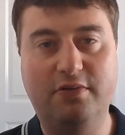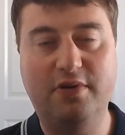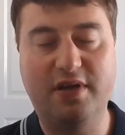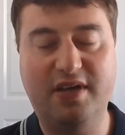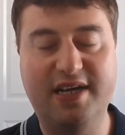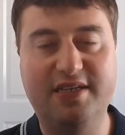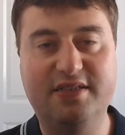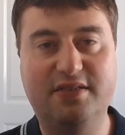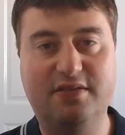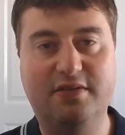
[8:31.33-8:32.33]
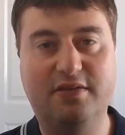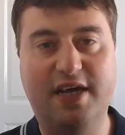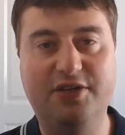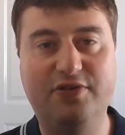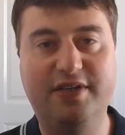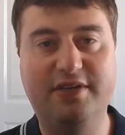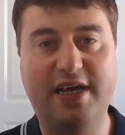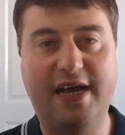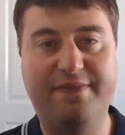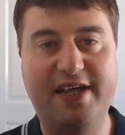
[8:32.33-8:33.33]
in case that you didn't
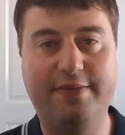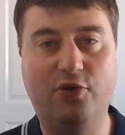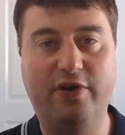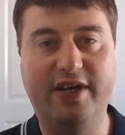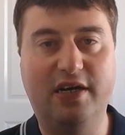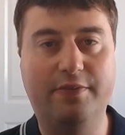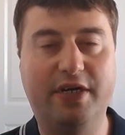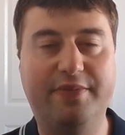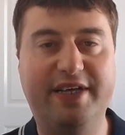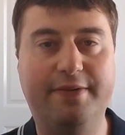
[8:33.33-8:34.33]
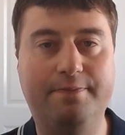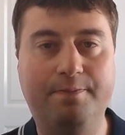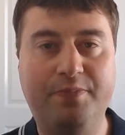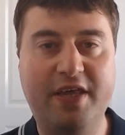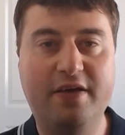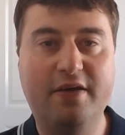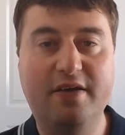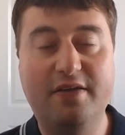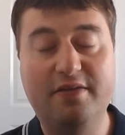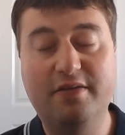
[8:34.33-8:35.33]
have any more income coming in.
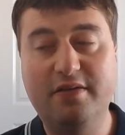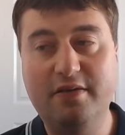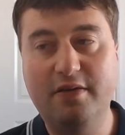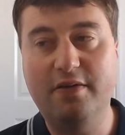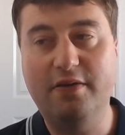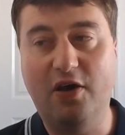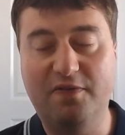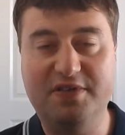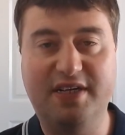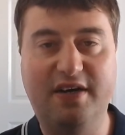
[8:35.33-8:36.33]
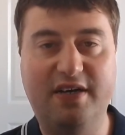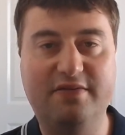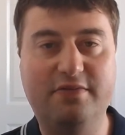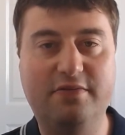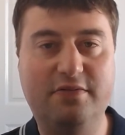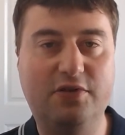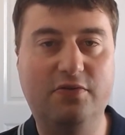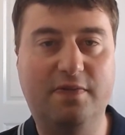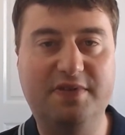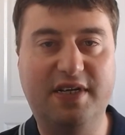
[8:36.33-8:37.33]
Now obviously I
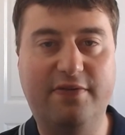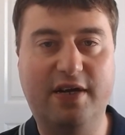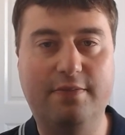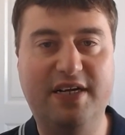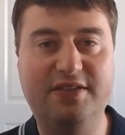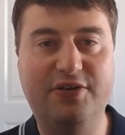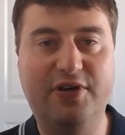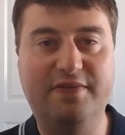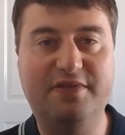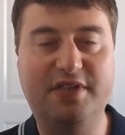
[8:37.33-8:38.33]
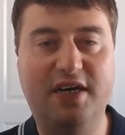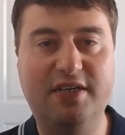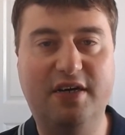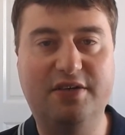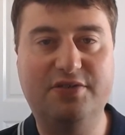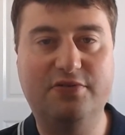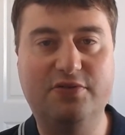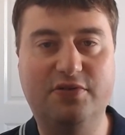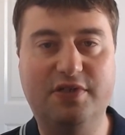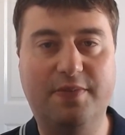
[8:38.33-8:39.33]
do recommend that you have side hustles
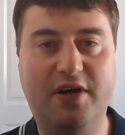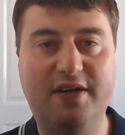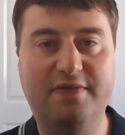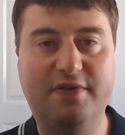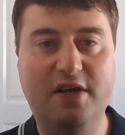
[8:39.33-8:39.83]
or some kind of